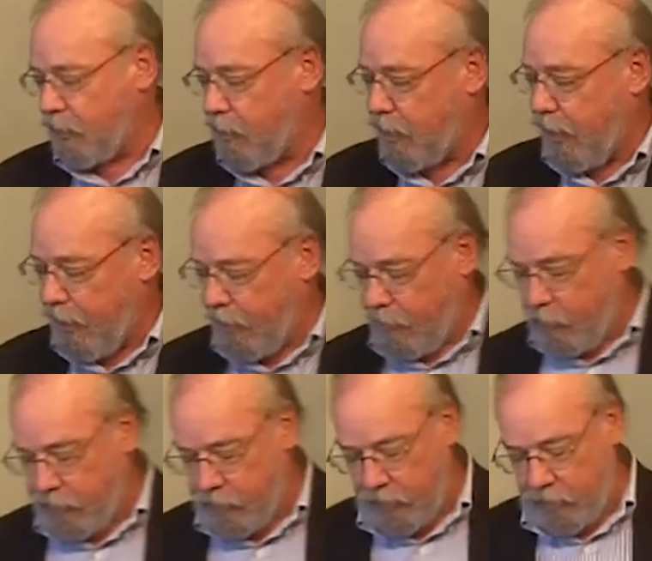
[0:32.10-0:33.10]
today I
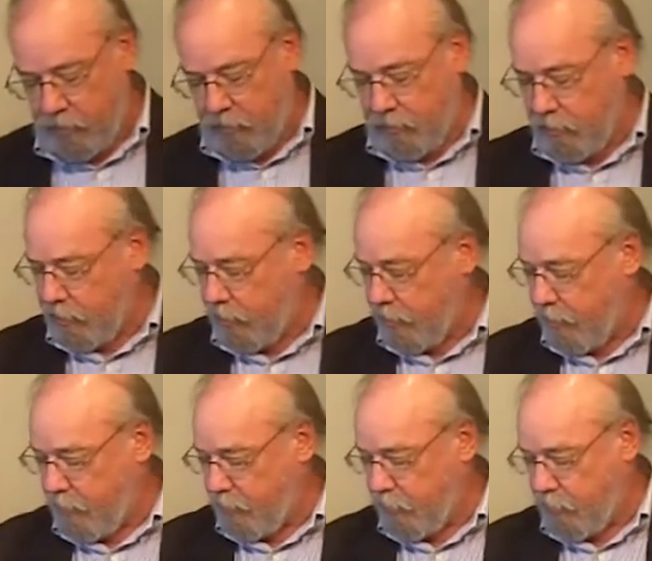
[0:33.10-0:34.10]
want you to look at
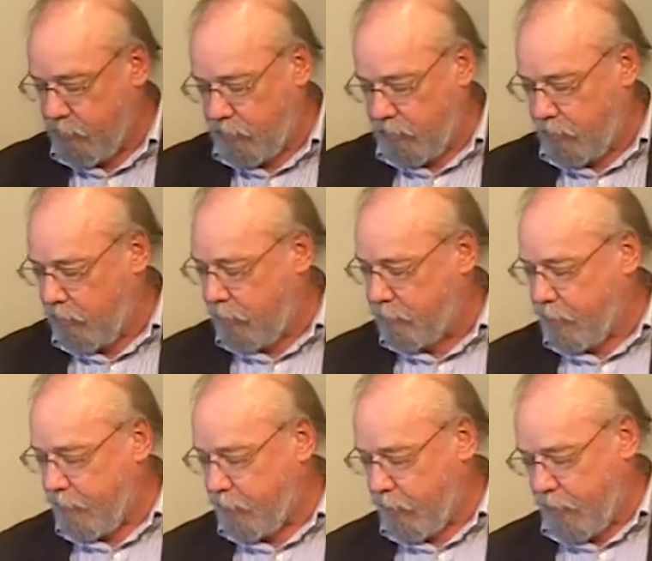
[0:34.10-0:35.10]
Luke
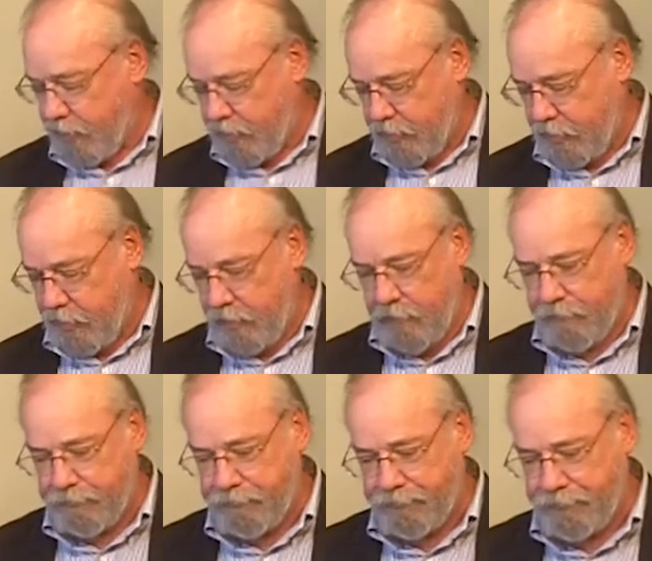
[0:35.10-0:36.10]
chapter 19.